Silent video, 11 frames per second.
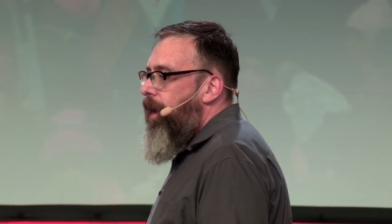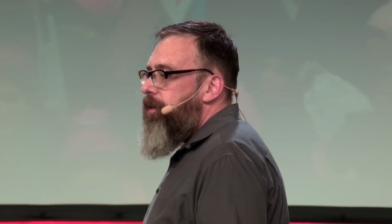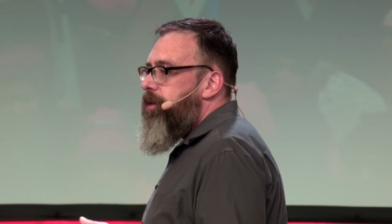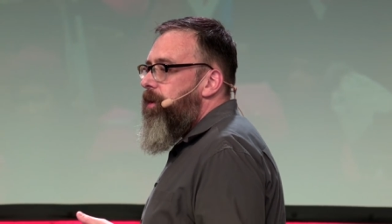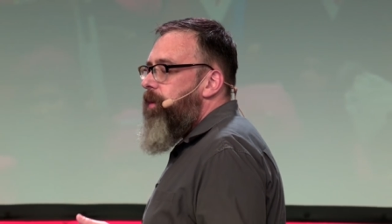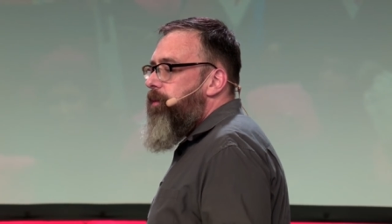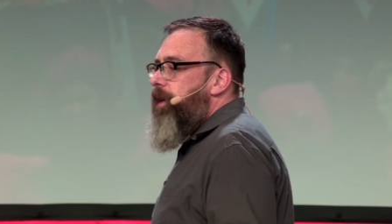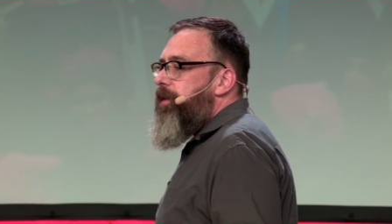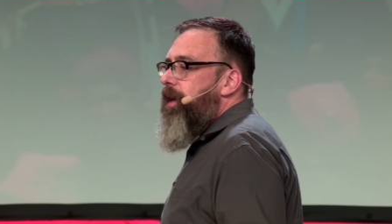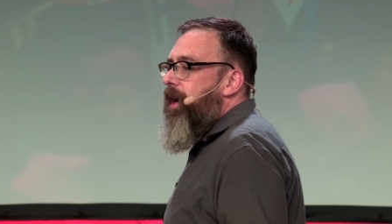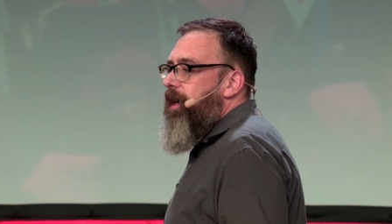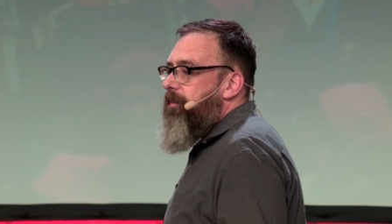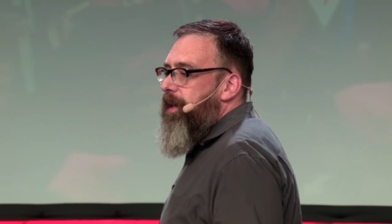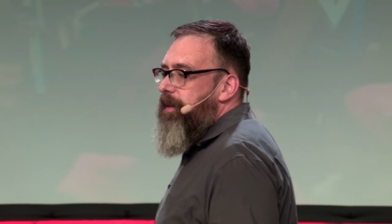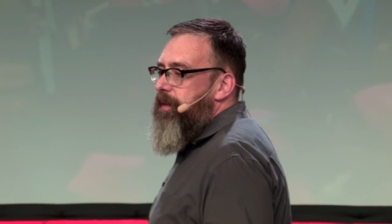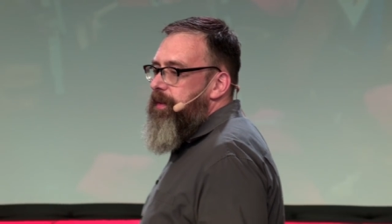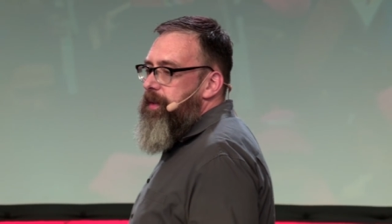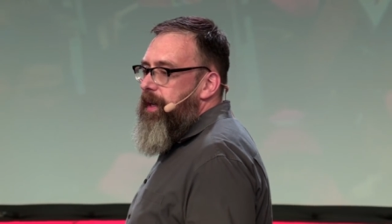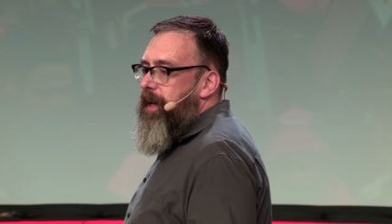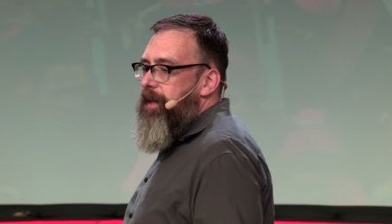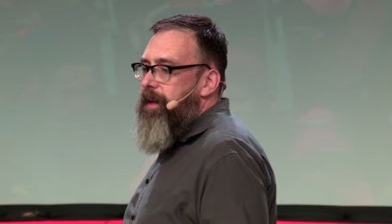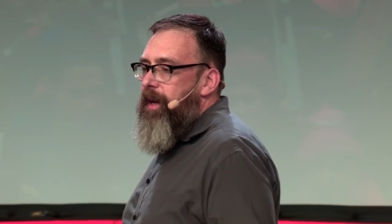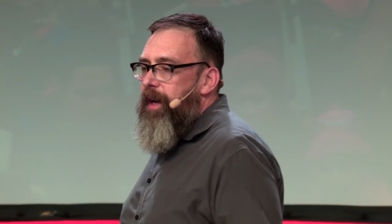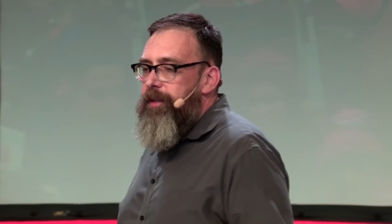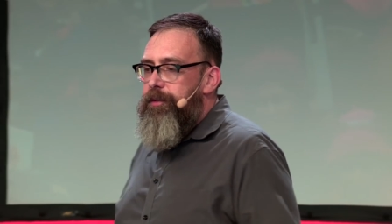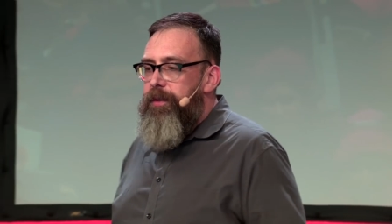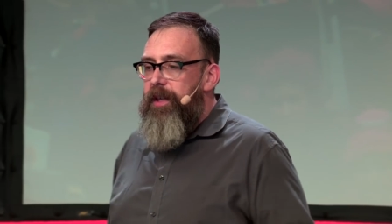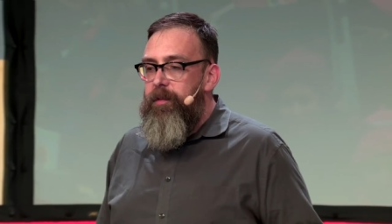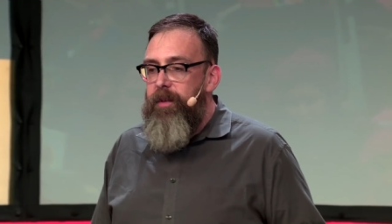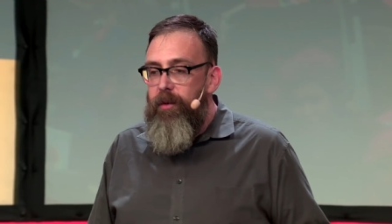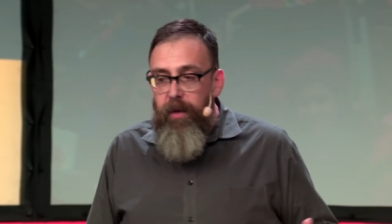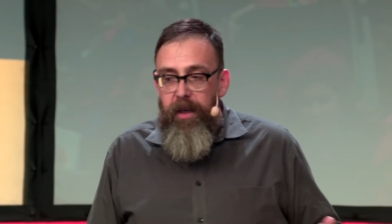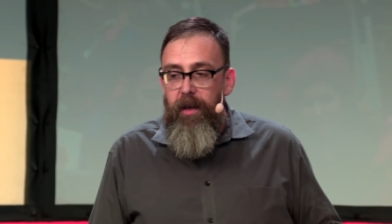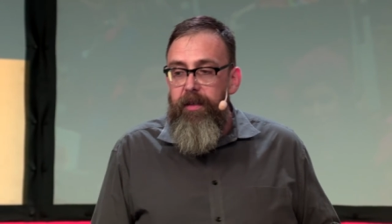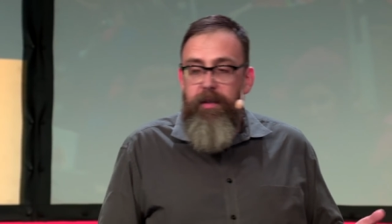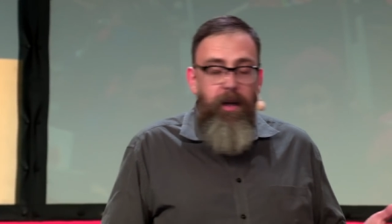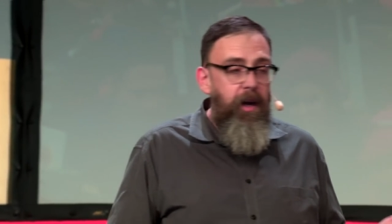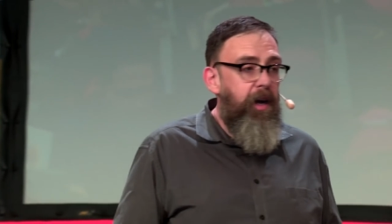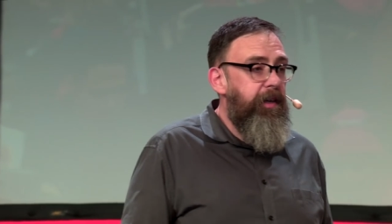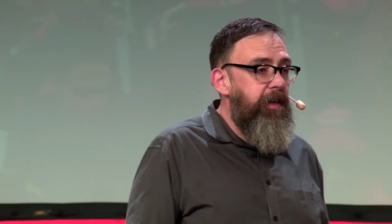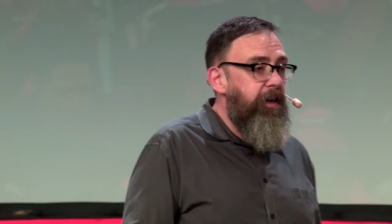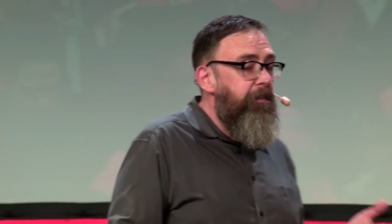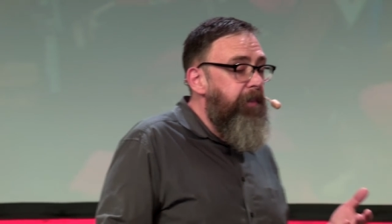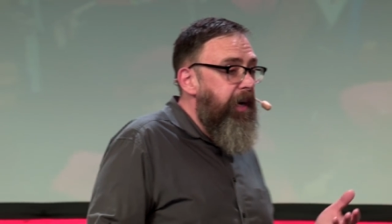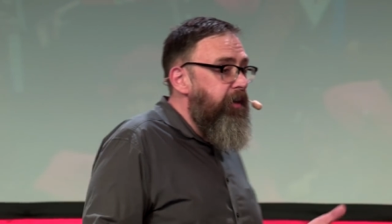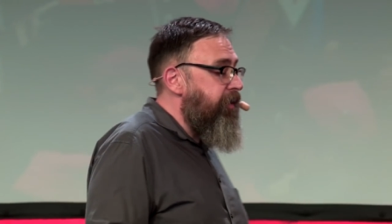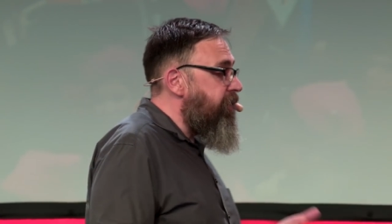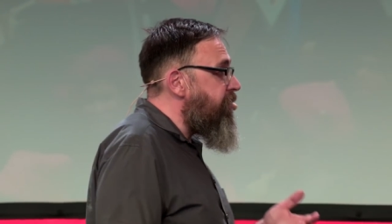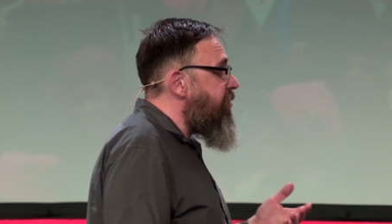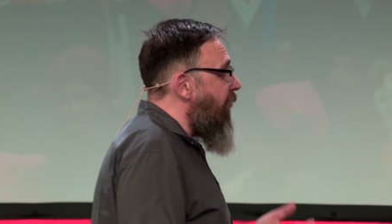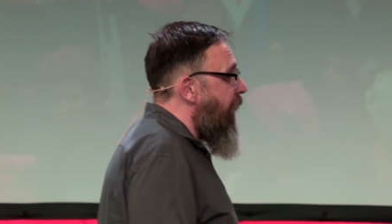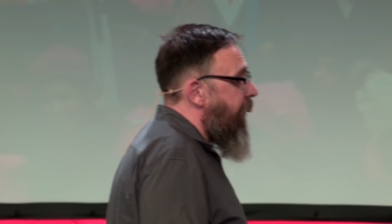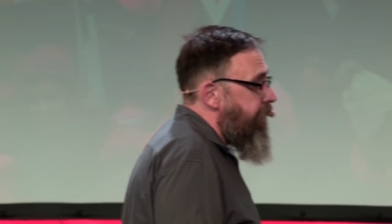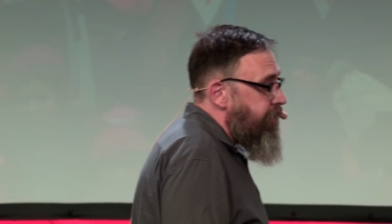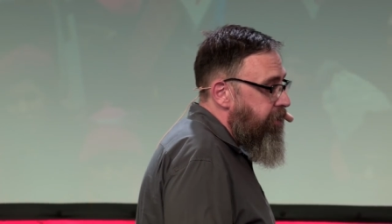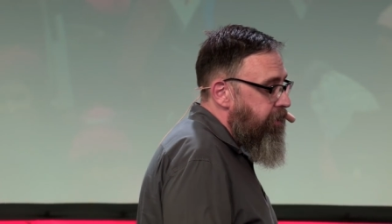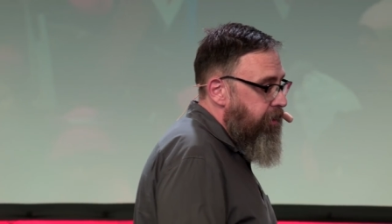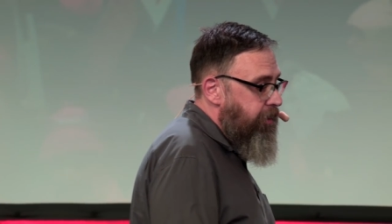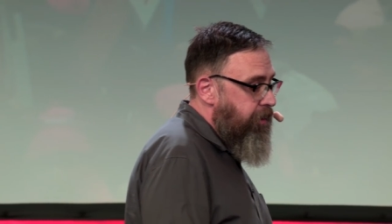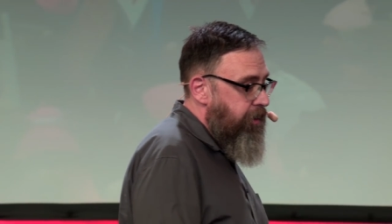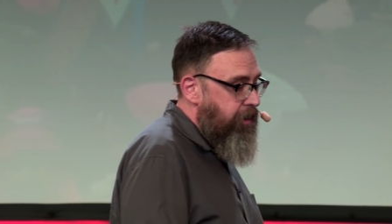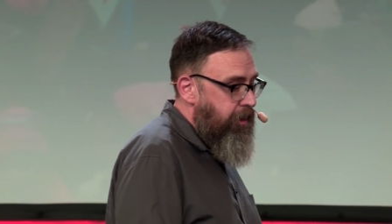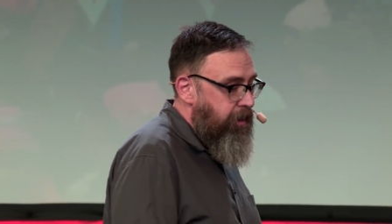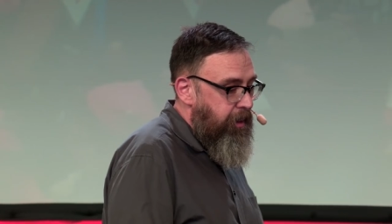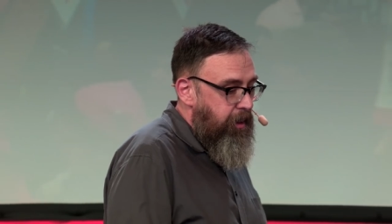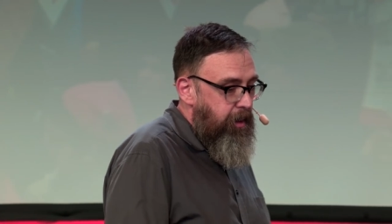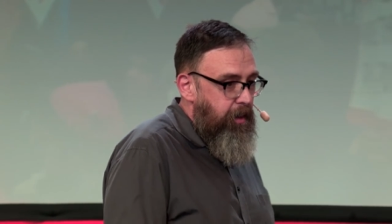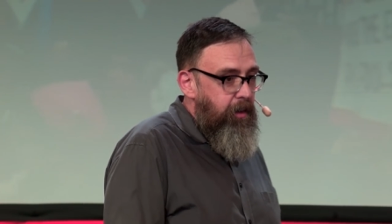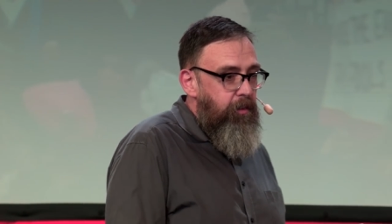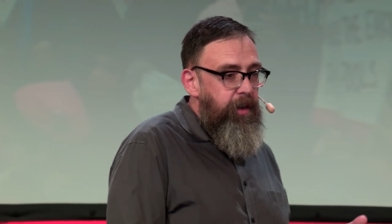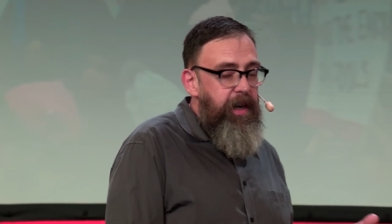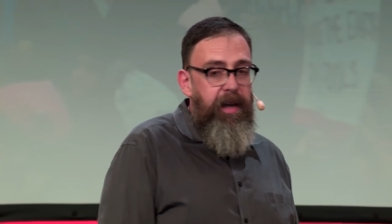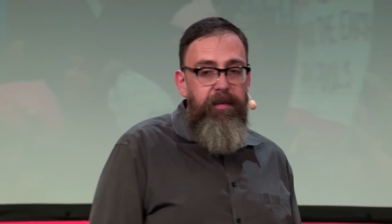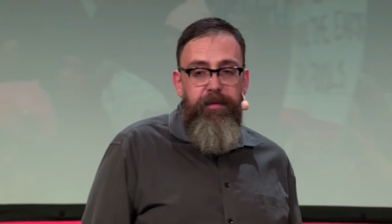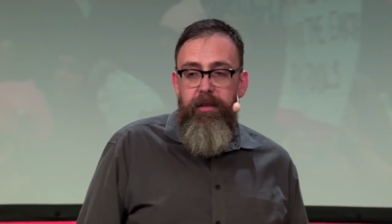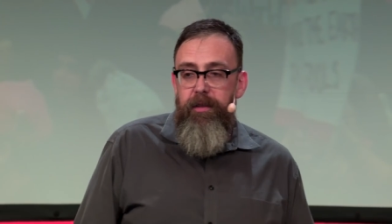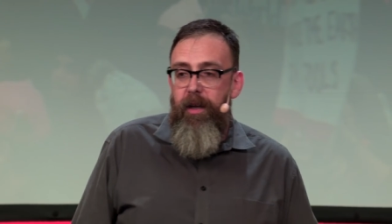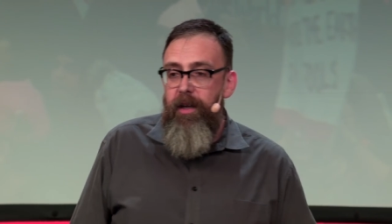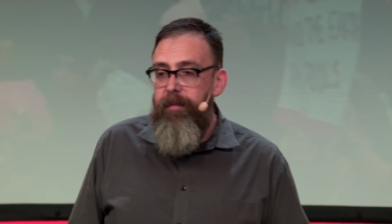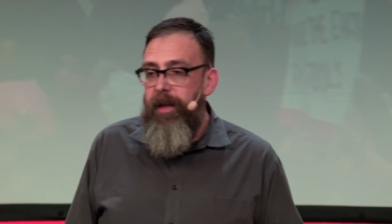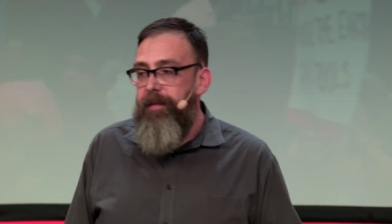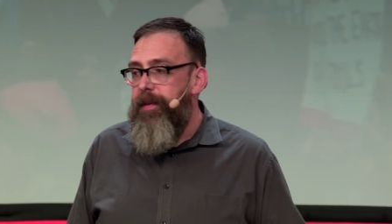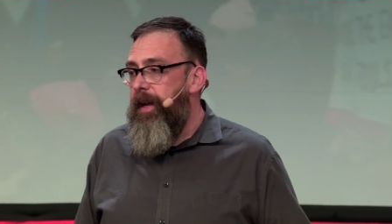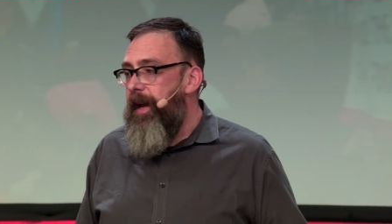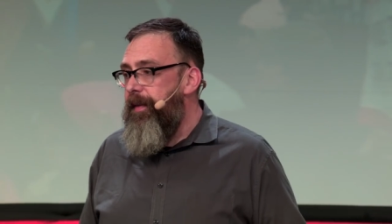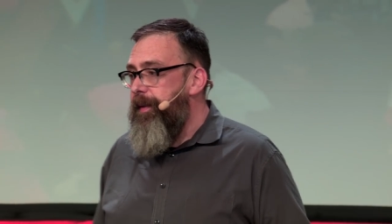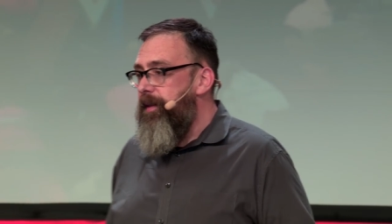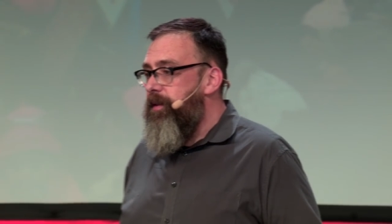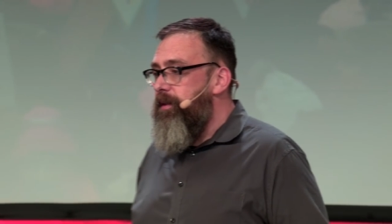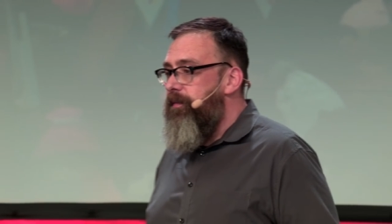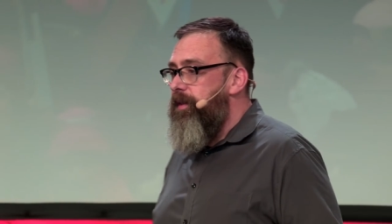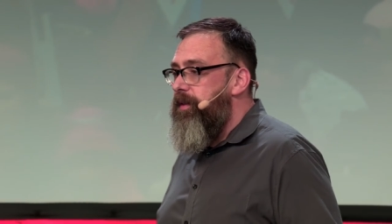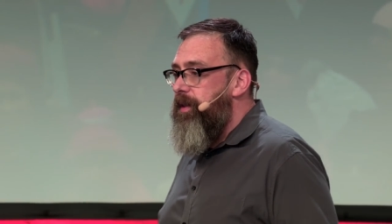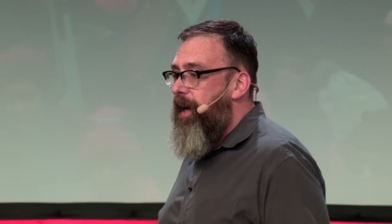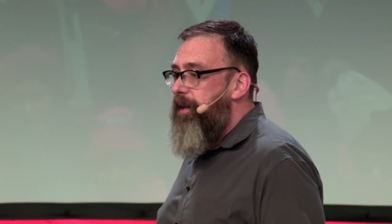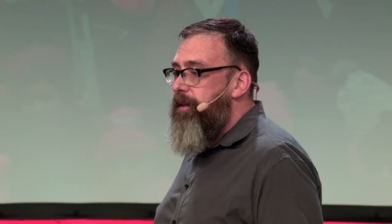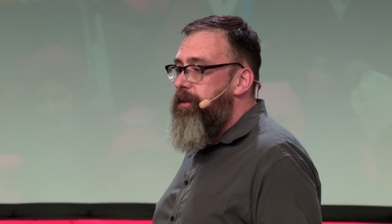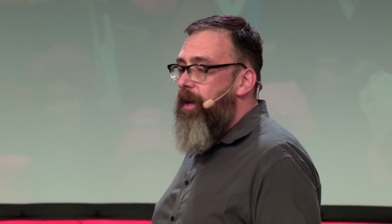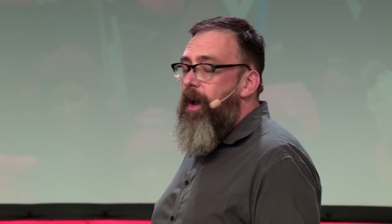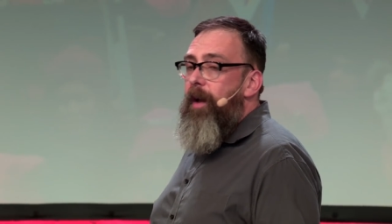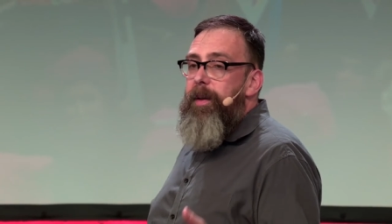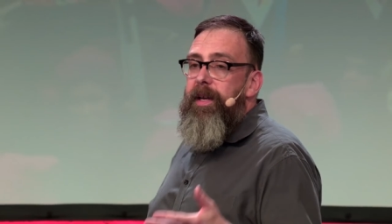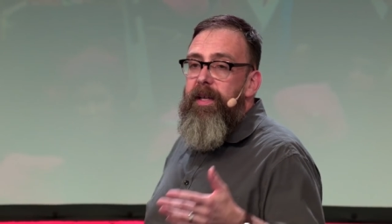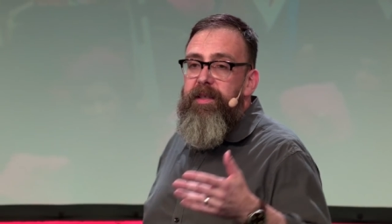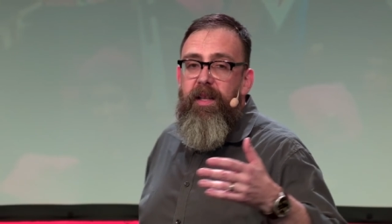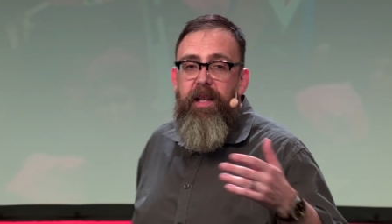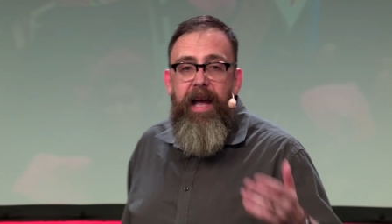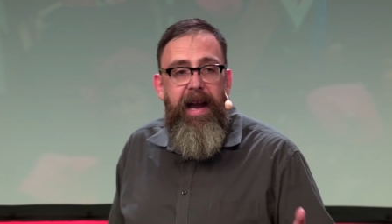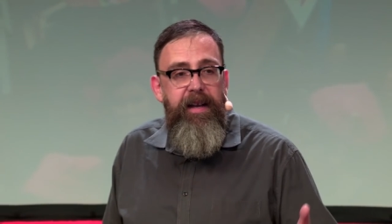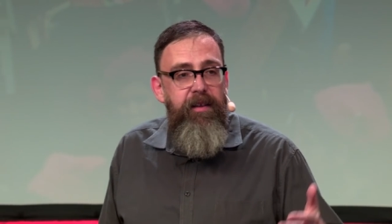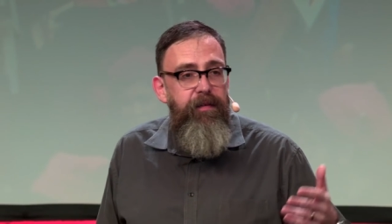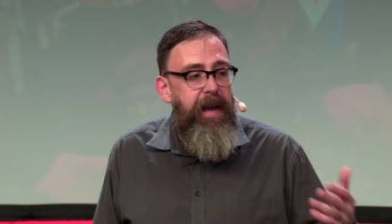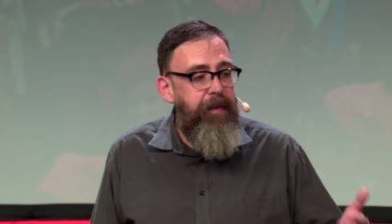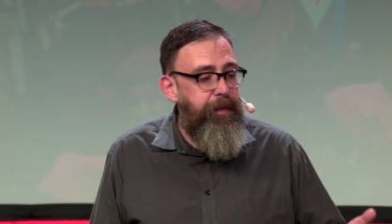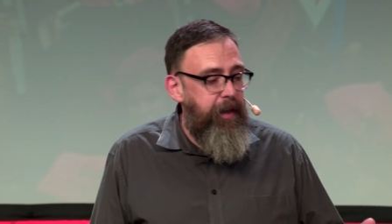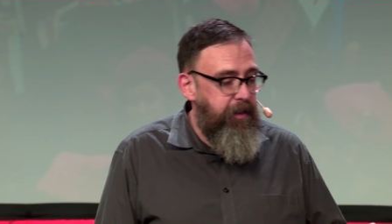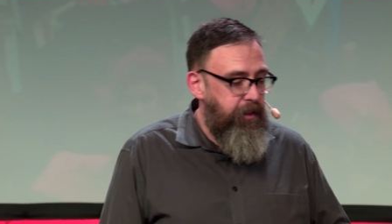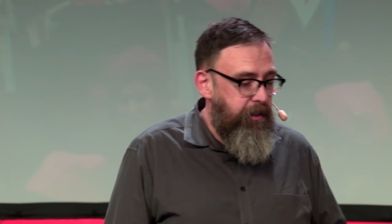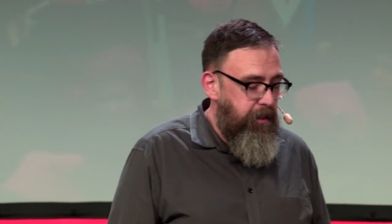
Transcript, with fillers: So when we talk about design, and trust me, we are talking about design we have to talk about the ethics of designers because a lack of ethics